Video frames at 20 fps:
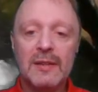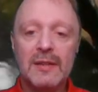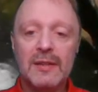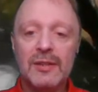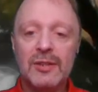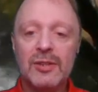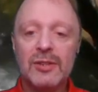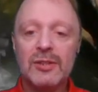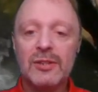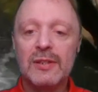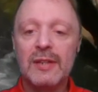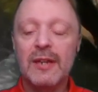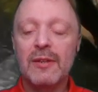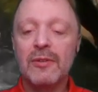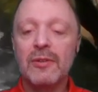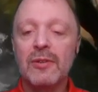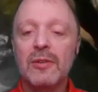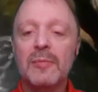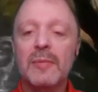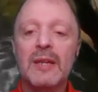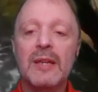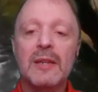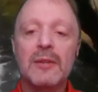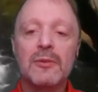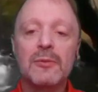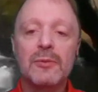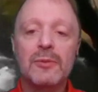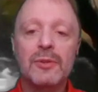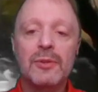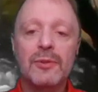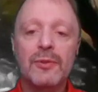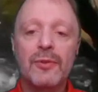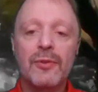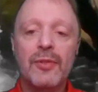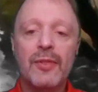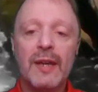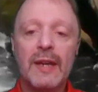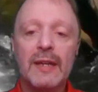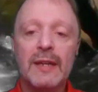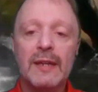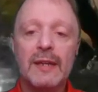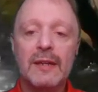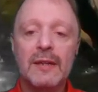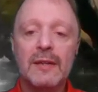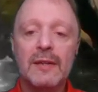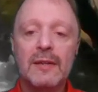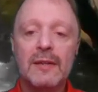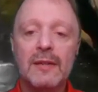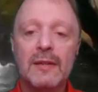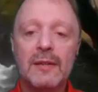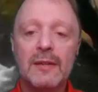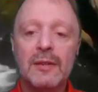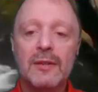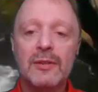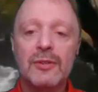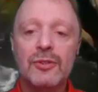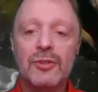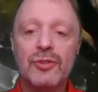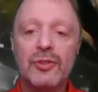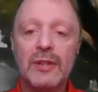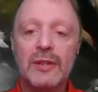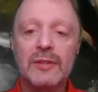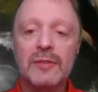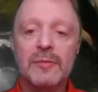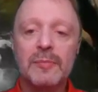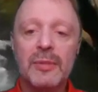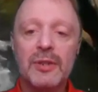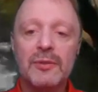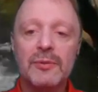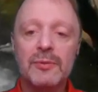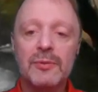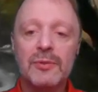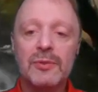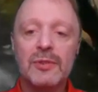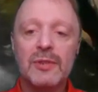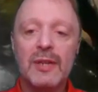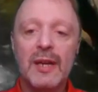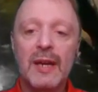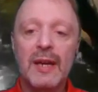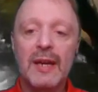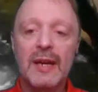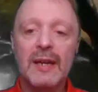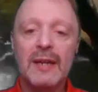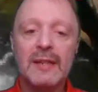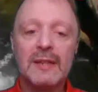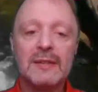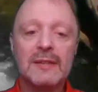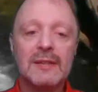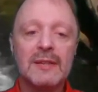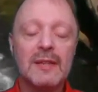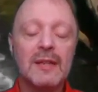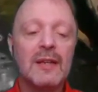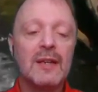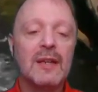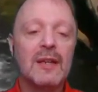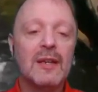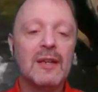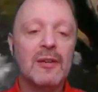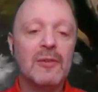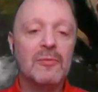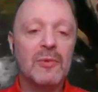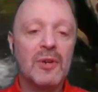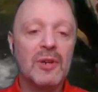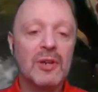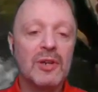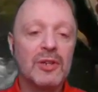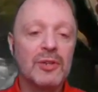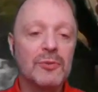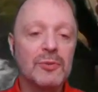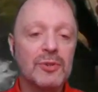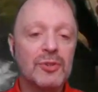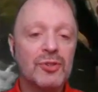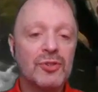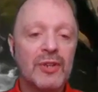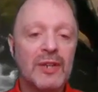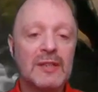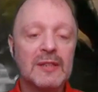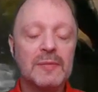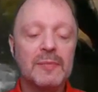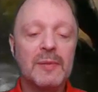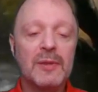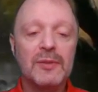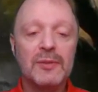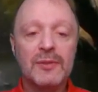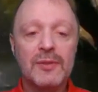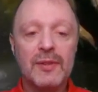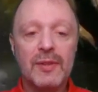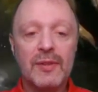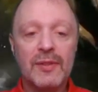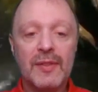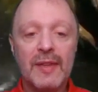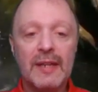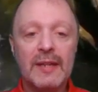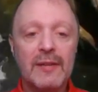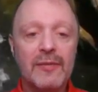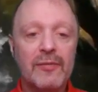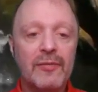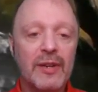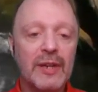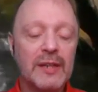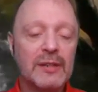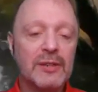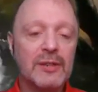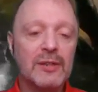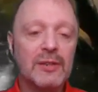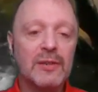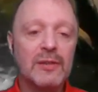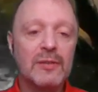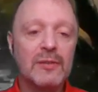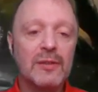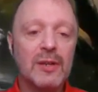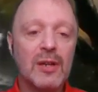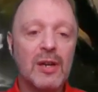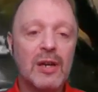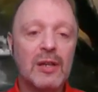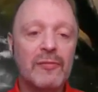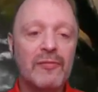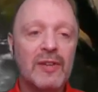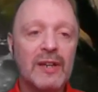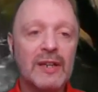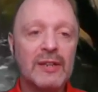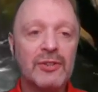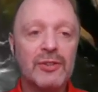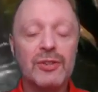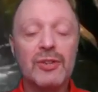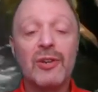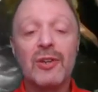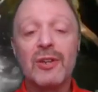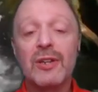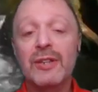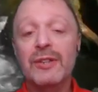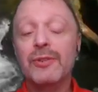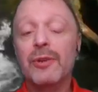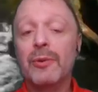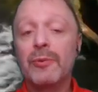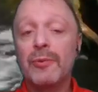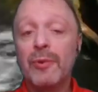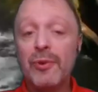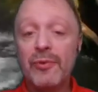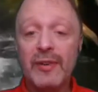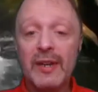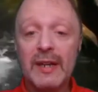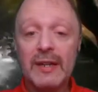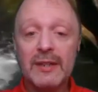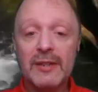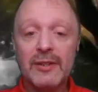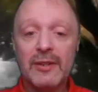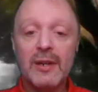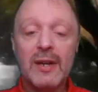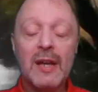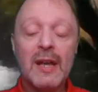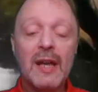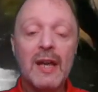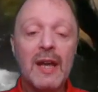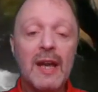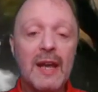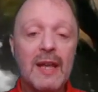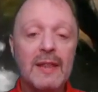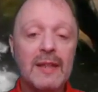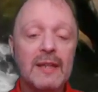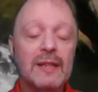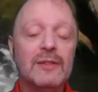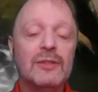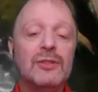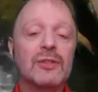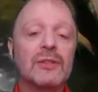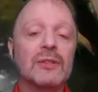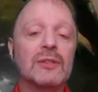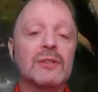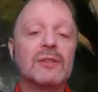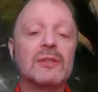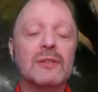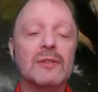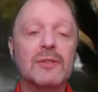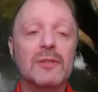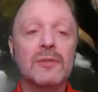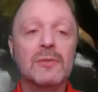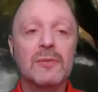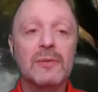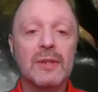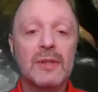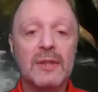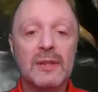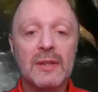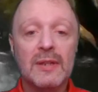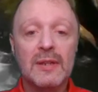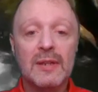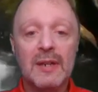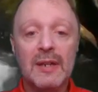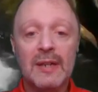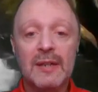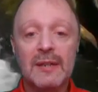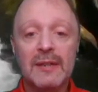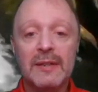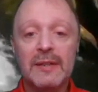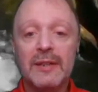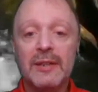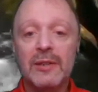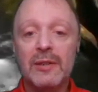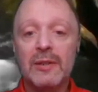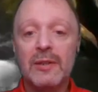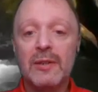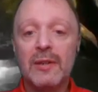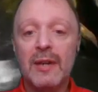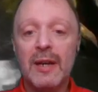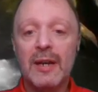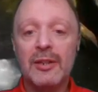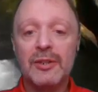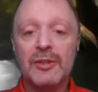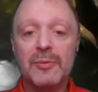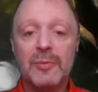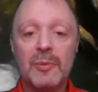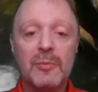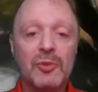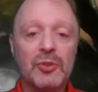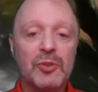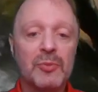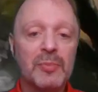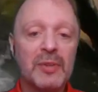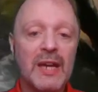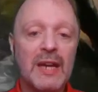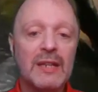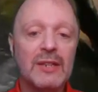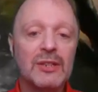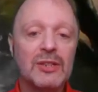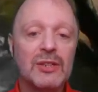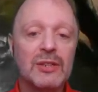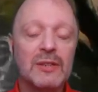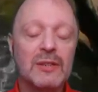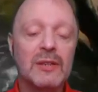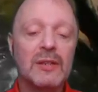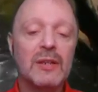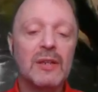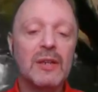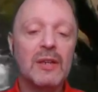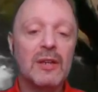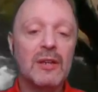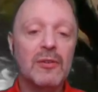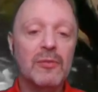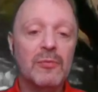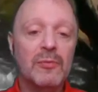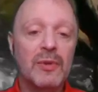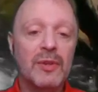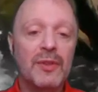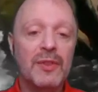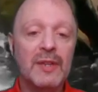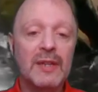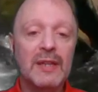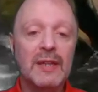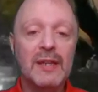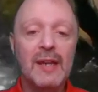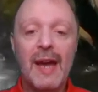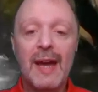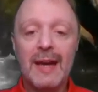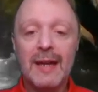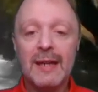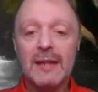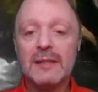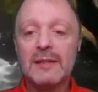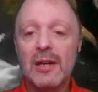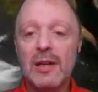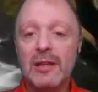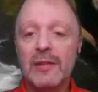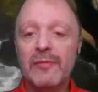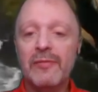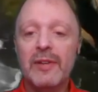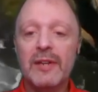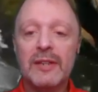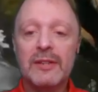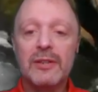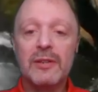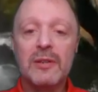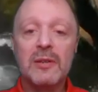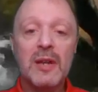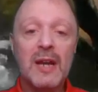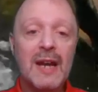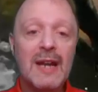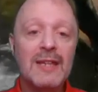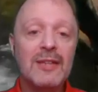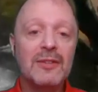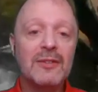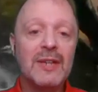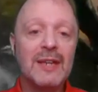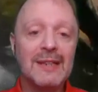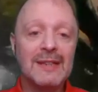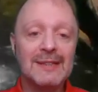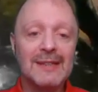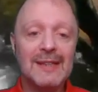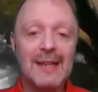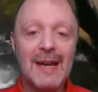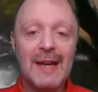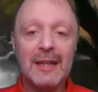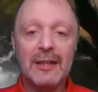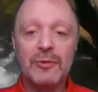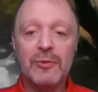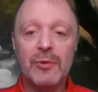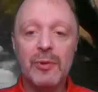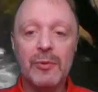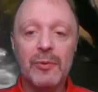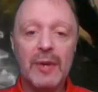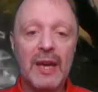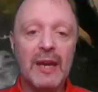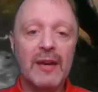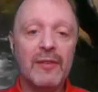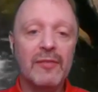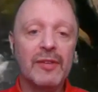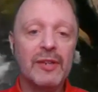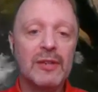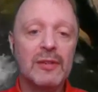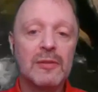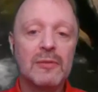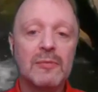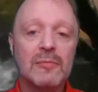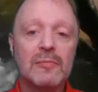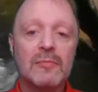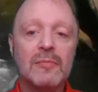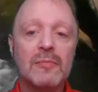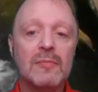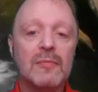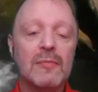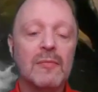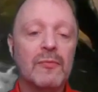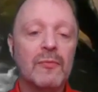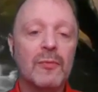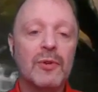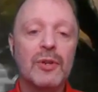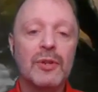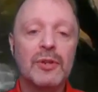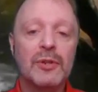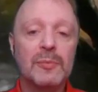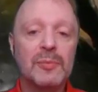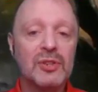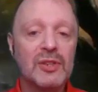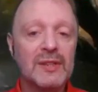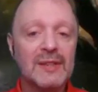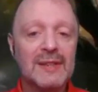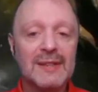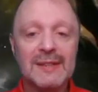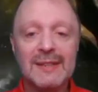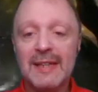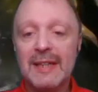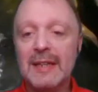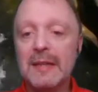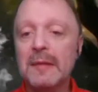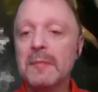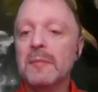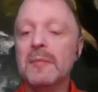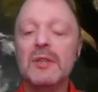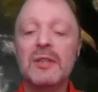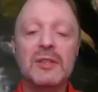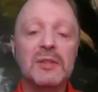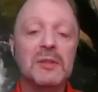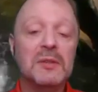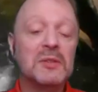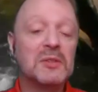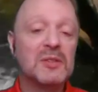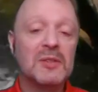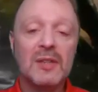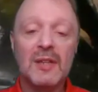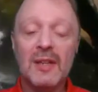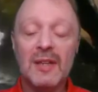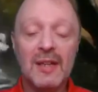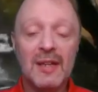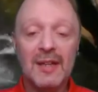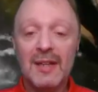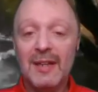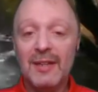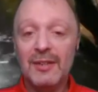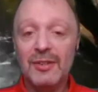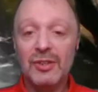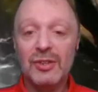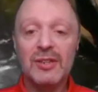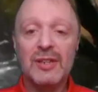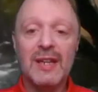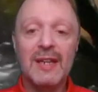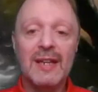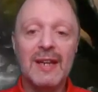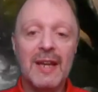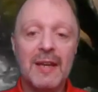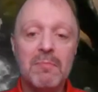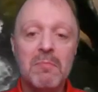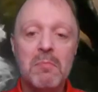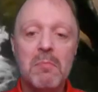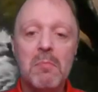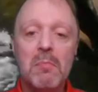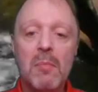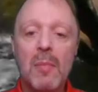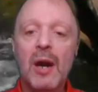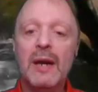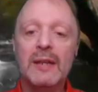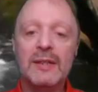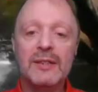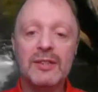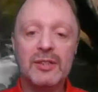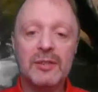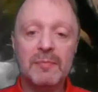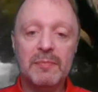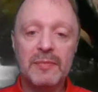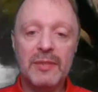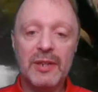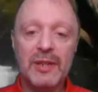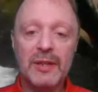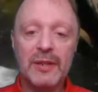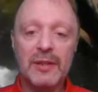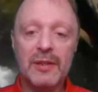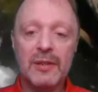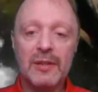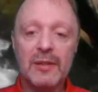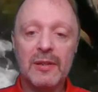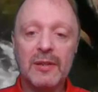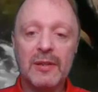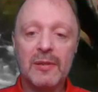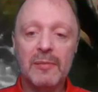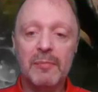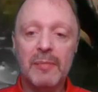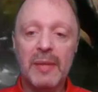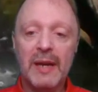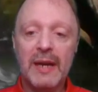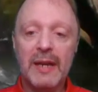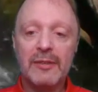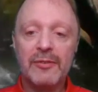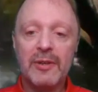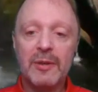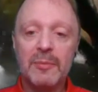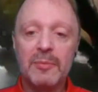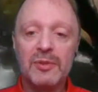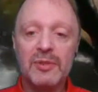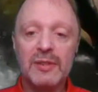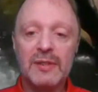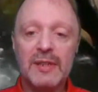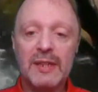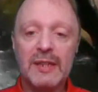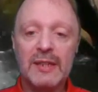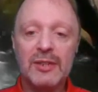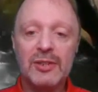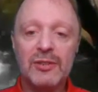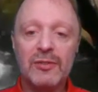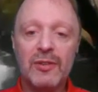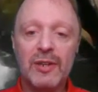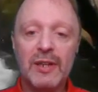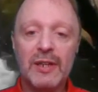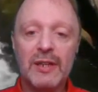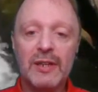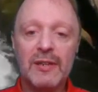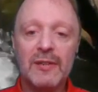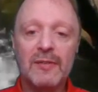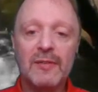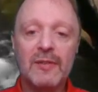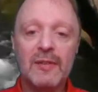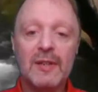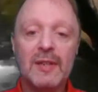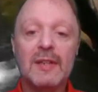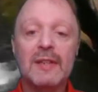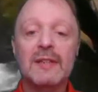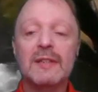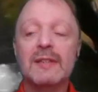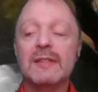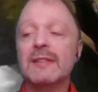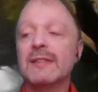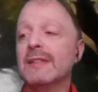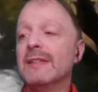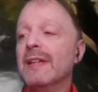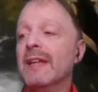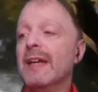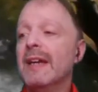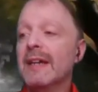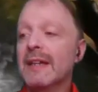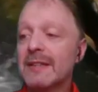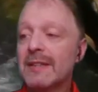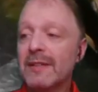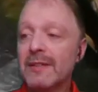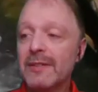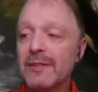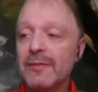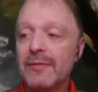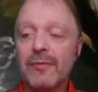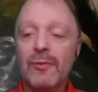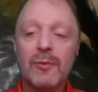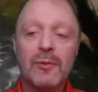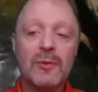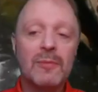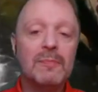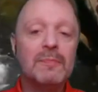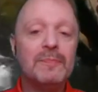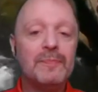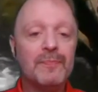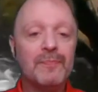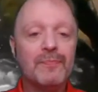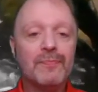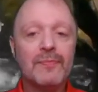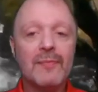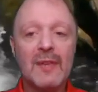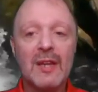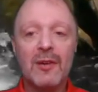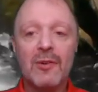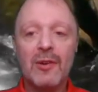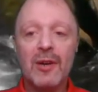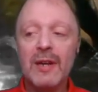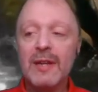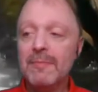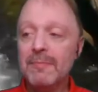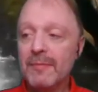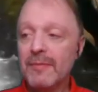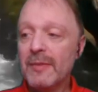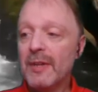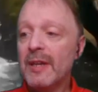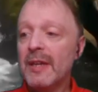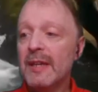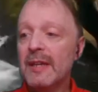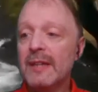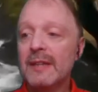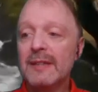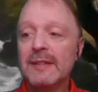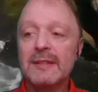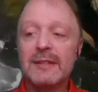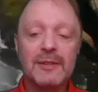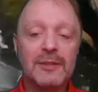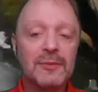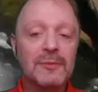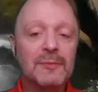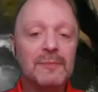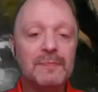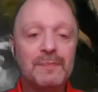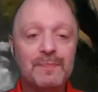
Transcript: it's just now going to be equal to theta transpose x, where you would transpose the theta vector, the column vector, turn it into a row vector, and then just do the linear algebra multiplication with the x column vector, and you get exactly what we have here. 100% the same. It's just in a much better compact representation right here. This is an excellent form. Alrighty, so